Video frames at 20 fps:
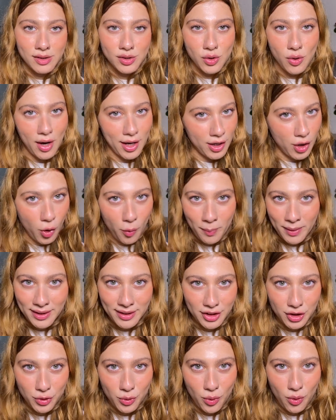So I
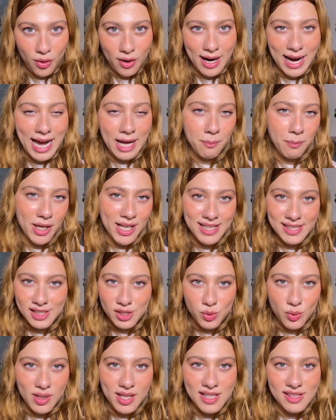open the door and my
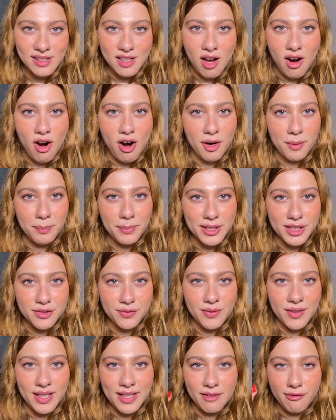students are
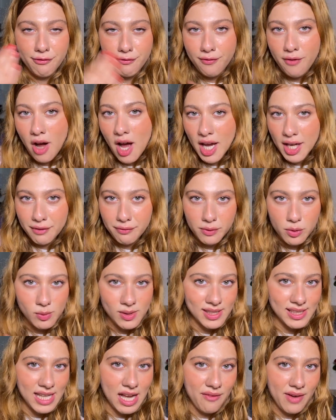between 5 to
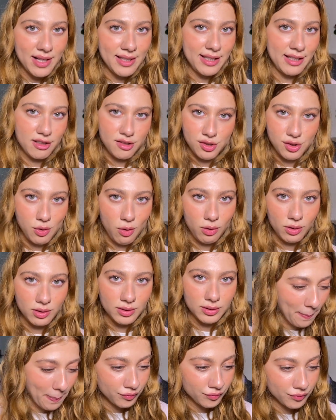7 years
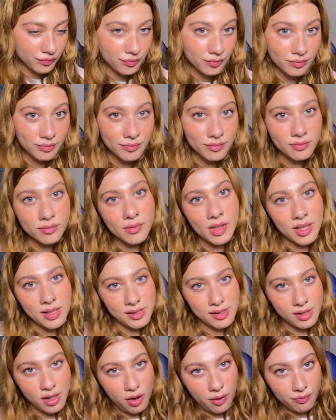old.
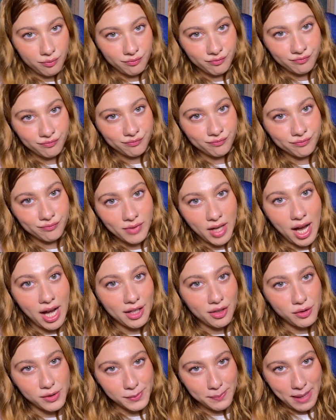So
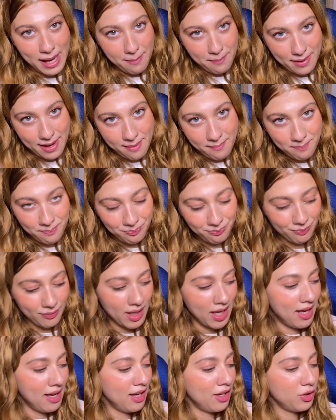I use Pam Pam.
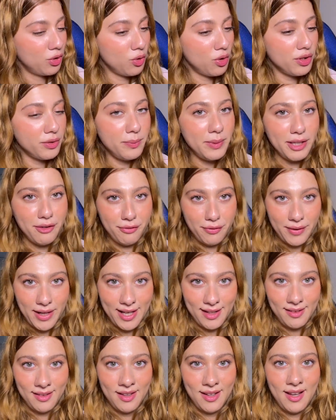Don't be
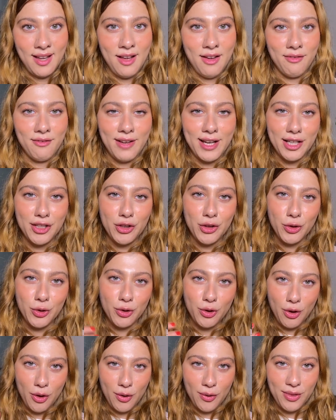afraid. When you
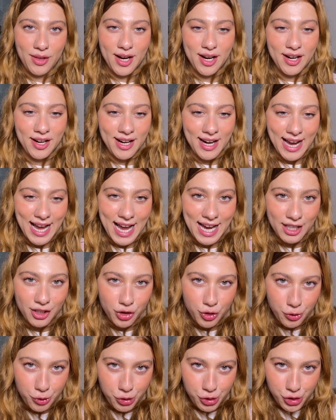go there and
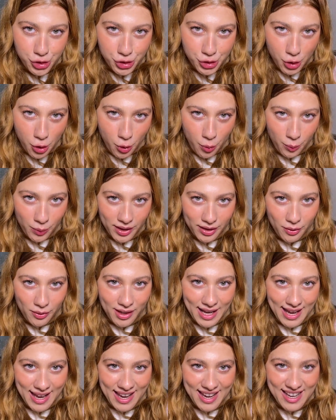you show with
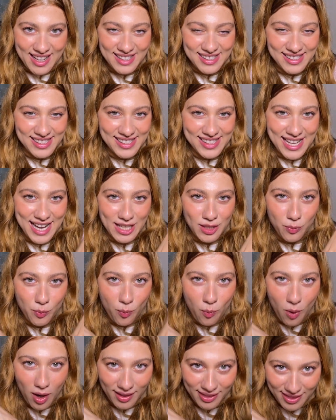your hands that
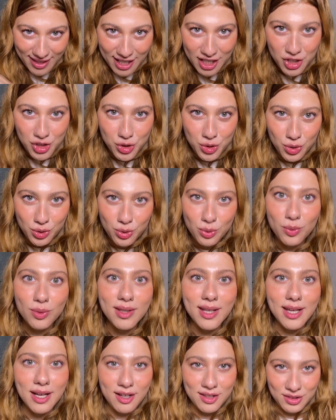what they should
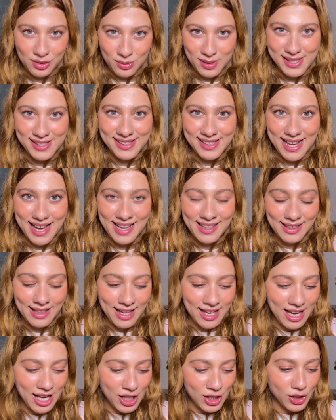do, they understand.
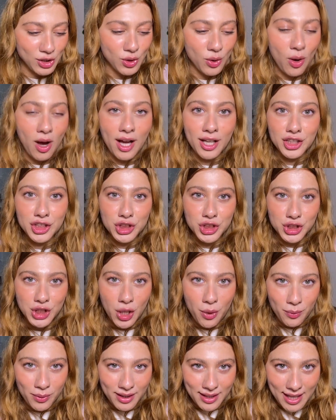So I
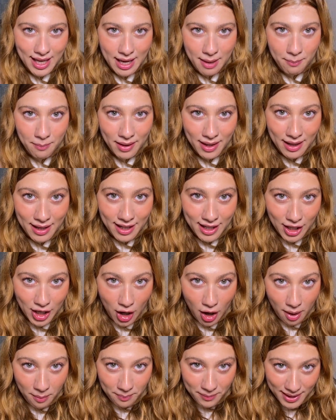showed them,
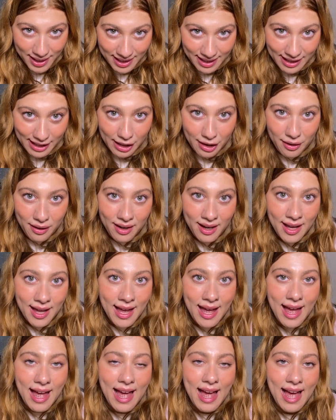come
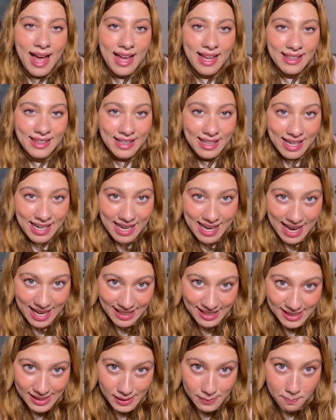here and
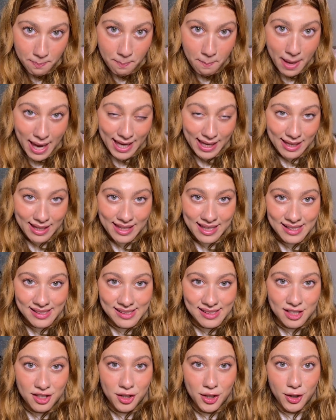let's make a
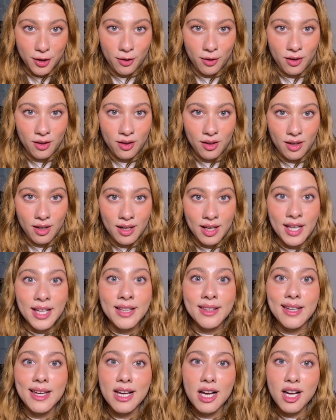circle.
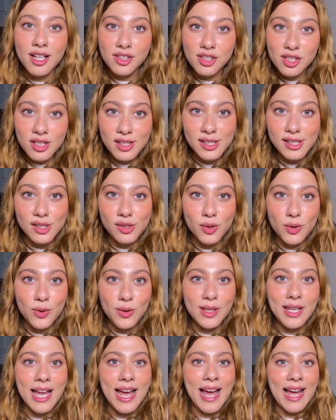They
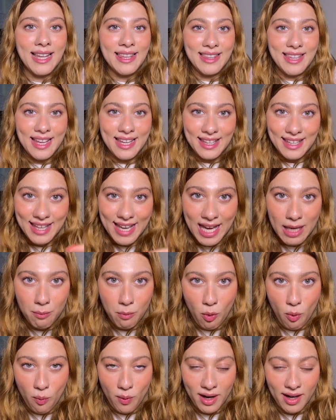understood and they
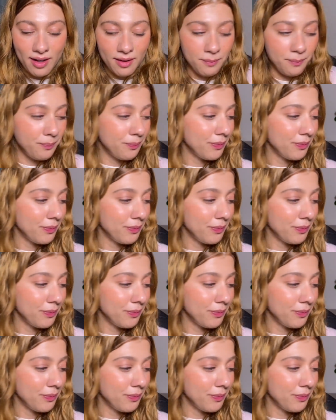came over.